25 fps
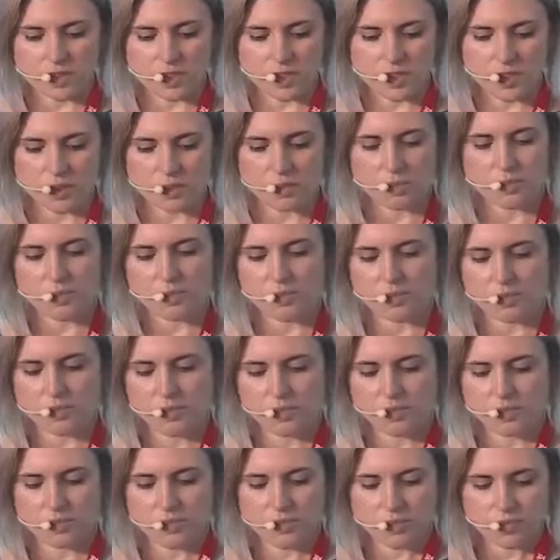So
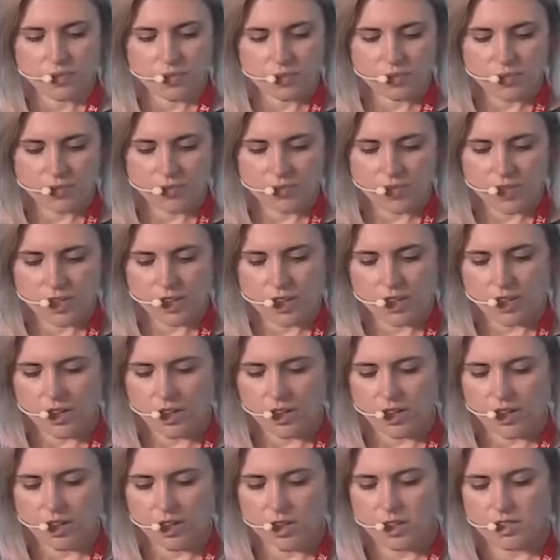
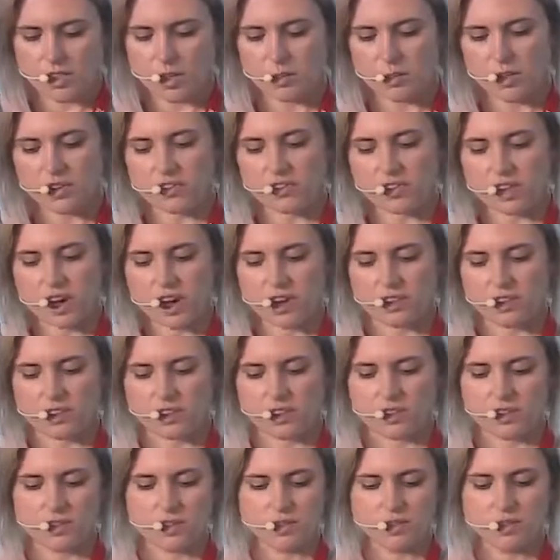some of the
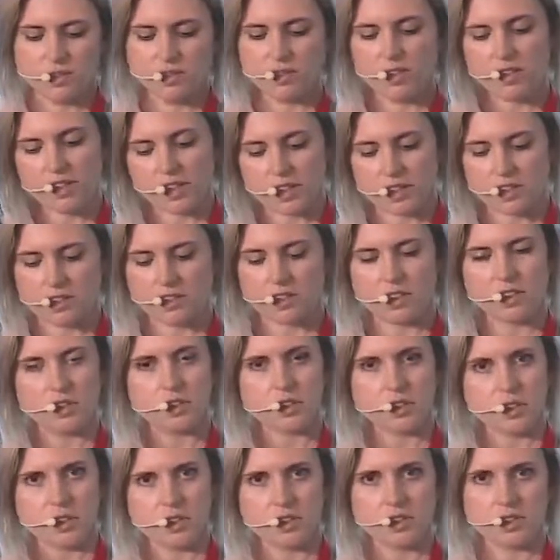other things that
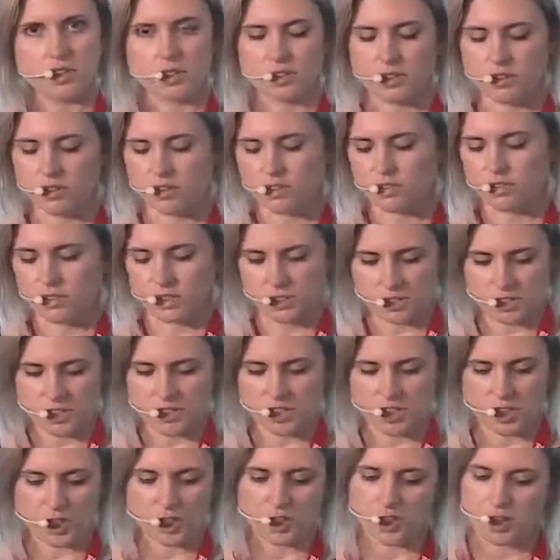you can do for good
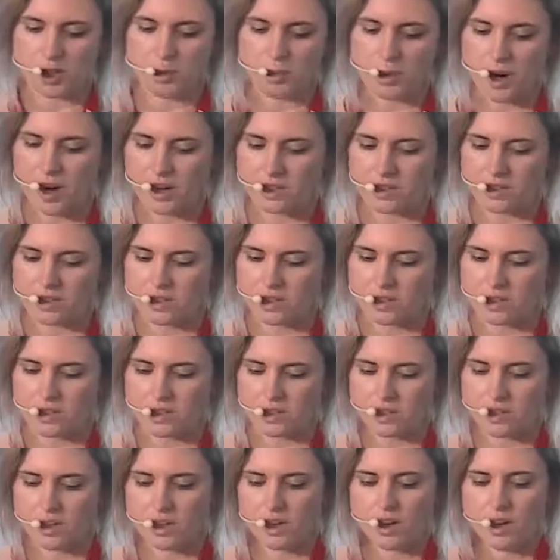security
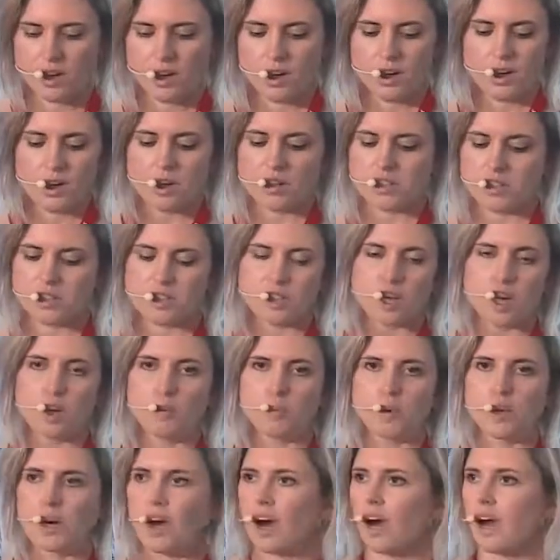practices is to
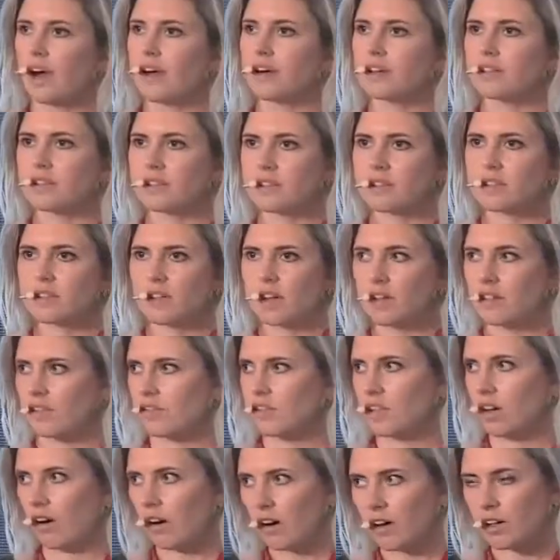keep an eye on the state of
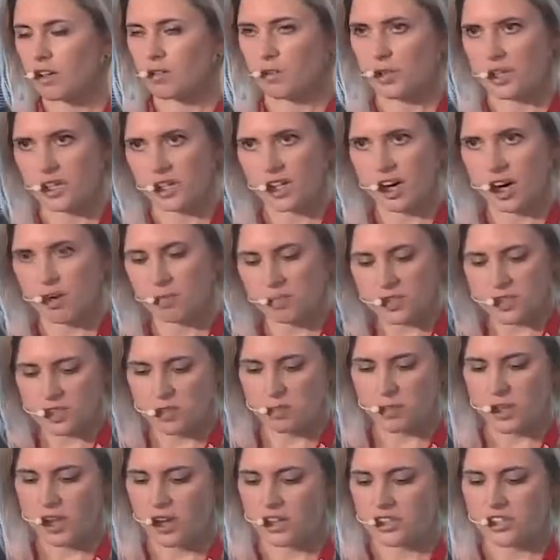the art when it comes to
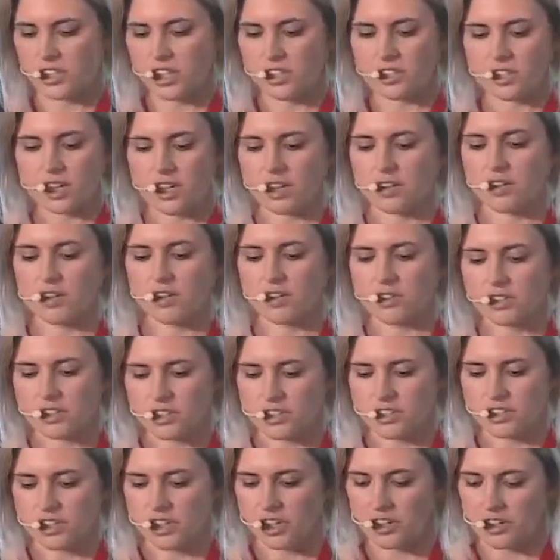blockchain technology
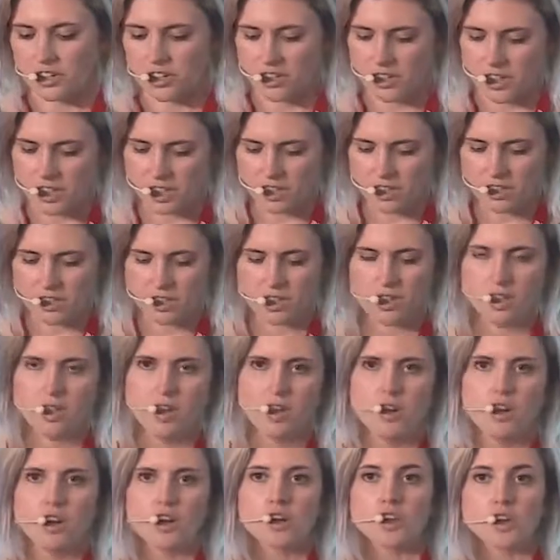security.
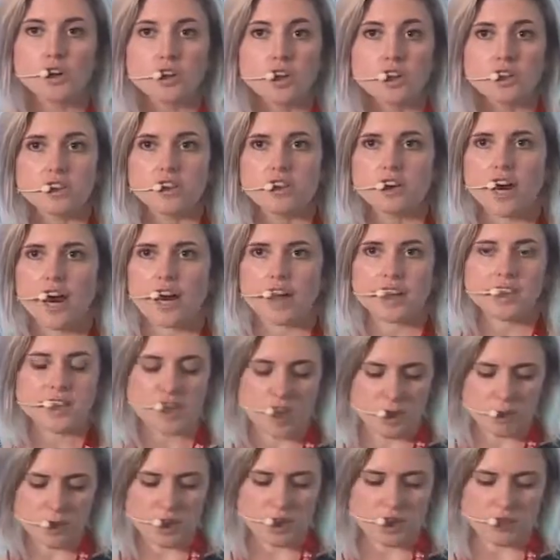Look at the
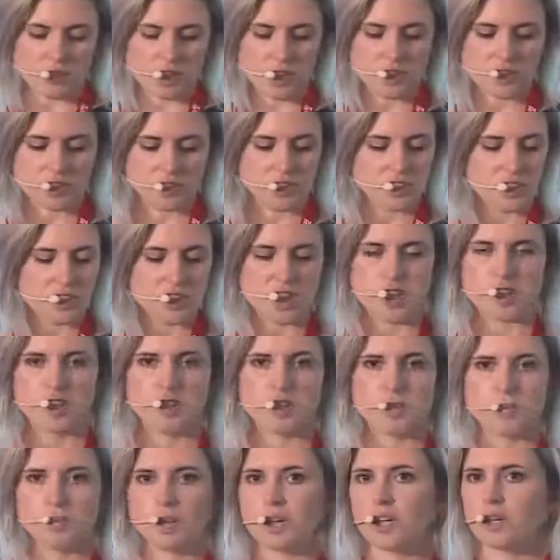academic research that
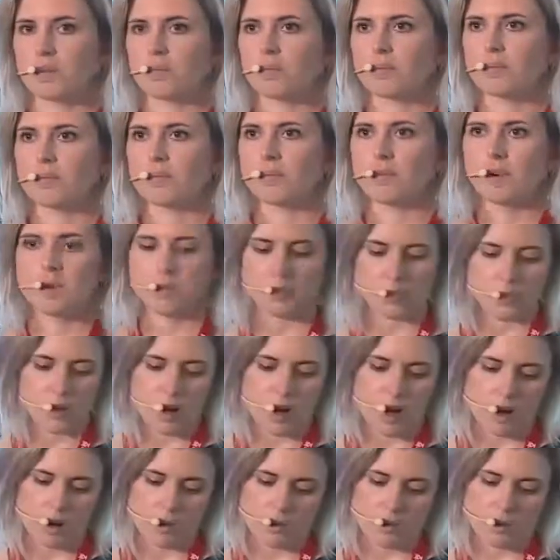is being
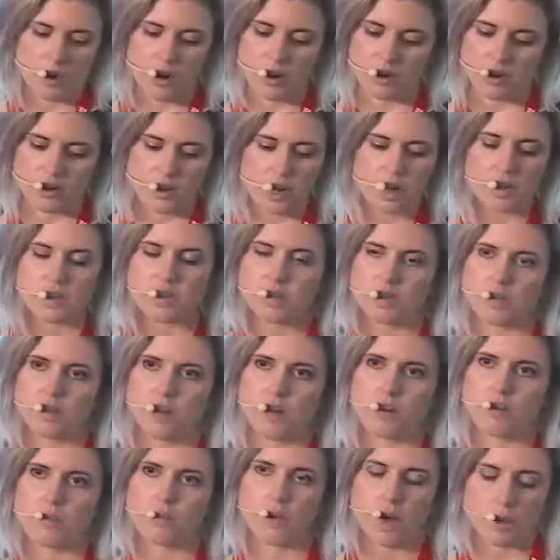progressed
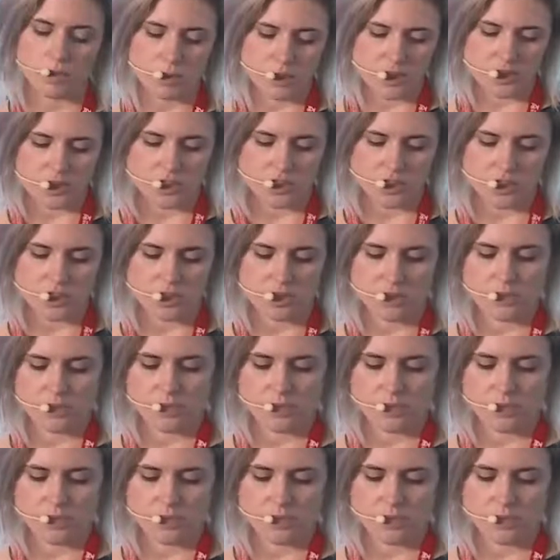and published.